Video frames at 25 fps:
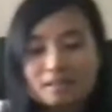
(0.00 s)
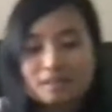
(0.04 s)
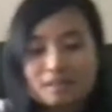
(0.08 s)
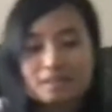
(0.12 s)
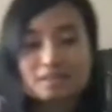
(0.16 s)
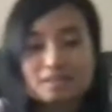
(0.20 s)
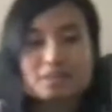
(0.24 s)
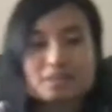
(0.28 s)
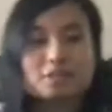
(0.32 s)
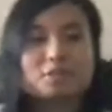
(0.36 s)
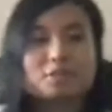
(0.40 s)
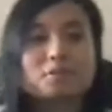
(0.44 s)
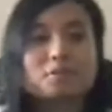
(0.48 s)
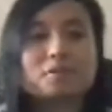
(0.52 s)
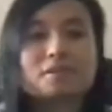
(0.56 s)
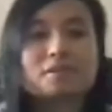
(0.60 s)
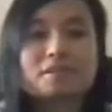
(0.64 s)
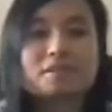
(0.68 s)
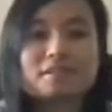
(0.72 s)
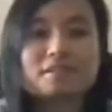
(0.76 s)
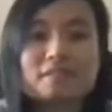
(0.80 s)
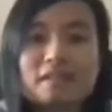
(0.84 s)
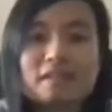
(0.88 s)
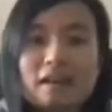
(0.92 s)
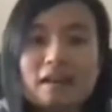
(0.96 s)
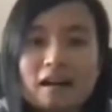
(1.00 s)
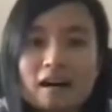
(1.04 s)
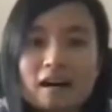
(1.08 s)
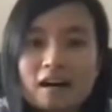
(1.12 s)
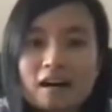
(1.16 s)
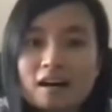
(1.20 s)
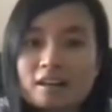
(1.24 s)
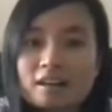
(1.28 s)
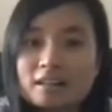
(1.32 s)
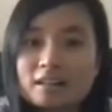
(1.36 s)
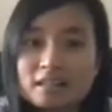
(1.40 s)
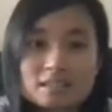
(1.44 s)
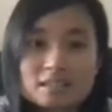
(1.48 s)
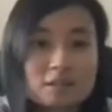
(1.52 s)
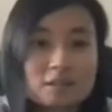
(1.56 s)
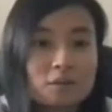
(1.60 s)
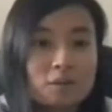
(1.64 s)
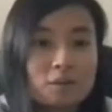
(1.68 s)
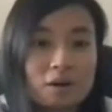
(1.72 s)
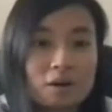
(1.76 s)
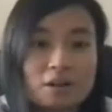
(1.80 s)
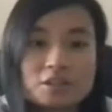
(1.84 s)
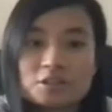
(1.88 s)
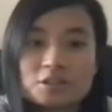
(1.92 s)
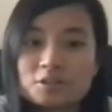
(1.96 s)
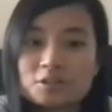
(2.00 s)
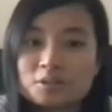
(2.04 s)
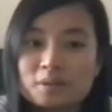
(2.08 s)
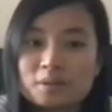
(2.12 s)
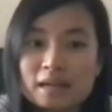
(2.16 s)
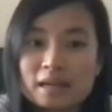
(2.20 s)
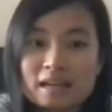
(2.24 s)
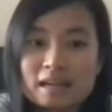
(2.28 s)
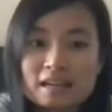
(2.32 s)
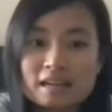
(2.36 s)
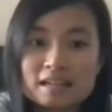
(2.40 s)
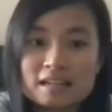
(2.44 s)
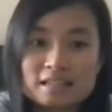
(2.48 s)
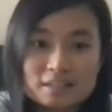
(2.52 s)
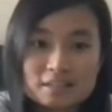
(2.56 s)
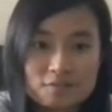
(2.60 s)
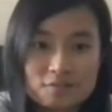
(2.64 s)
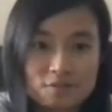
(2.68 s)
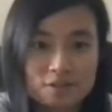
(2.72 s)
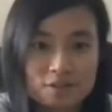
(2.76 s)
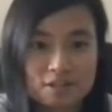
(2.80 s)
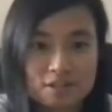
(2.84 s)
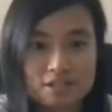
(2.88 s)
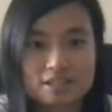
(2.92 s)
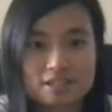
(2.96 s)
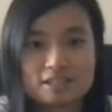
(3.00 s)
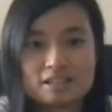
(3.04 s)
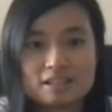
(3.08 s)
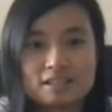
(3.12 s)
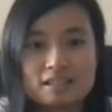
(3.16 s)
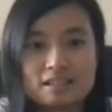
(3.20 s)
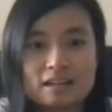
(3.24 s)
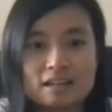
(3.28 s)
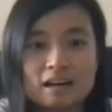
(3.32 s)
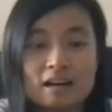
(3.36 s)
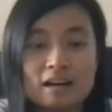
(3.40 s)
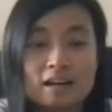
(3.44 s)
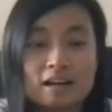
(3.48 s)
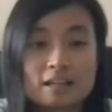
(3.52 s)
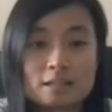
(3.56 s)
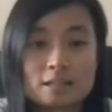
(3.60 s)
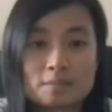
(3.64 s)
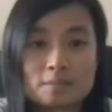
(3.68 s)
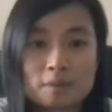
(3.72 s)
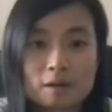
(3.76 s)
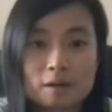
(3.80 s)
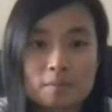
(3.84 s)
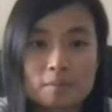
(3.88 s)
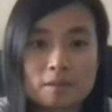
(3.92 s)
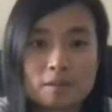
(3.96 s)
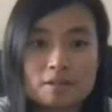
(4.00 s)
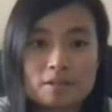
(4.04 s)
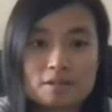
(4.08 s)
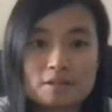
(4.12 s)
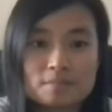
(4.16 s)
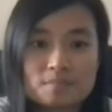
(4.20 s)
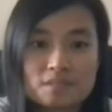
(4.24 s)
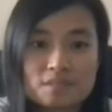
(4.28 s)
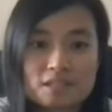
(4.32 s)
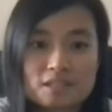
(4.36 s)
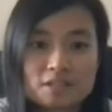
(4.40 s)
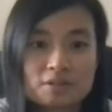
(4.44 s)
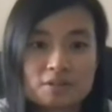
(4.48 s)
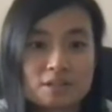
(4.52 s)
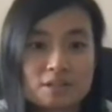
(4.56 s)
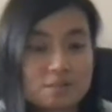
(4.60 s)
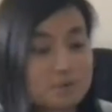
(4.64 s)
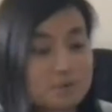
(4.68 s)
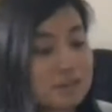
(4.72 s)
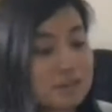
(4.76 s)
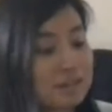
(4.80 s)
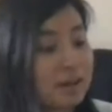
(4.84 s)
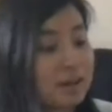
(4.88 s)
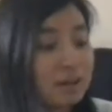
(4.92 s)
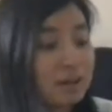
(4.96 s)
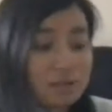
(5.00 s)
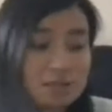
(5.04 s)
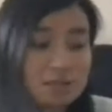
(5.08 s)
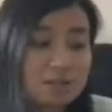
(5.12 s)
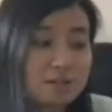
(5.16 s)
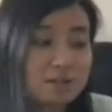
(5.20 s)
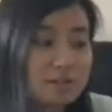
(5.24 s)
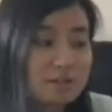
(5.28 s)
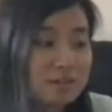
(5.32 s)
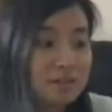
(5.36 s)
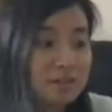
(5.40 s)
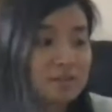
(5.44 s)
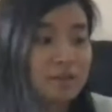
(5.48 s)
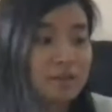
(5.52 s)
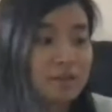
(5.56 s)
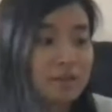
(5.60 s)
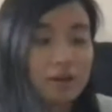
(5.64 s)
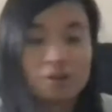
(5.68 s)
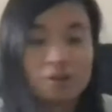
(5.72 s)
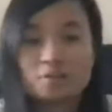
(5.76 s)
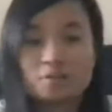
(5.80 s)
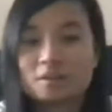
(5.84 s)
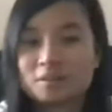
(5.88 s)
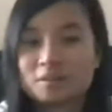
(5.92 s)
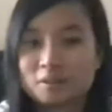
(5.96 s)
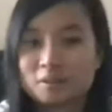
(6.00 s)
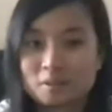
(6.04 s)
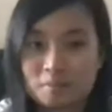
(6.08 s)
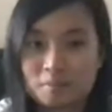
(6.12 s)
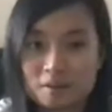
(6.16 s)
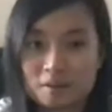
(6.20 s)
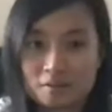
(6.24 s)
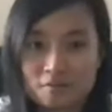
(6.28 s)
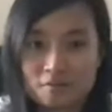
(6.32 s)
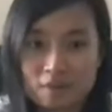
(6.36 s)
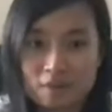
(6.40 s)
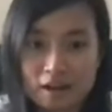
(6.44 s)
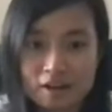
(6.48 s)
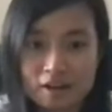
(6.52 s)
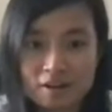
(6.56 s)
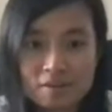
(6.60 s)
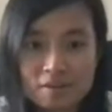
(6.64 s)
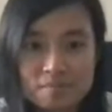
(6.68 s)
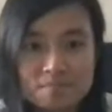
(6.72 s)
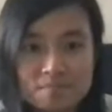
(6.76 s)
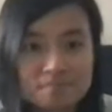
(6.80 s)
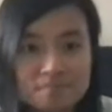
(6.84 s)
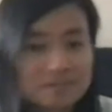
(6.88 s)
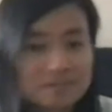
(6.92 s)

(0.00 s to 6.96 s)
So let's go on to a different experiment. So this one's also going to involve a little bit of fire.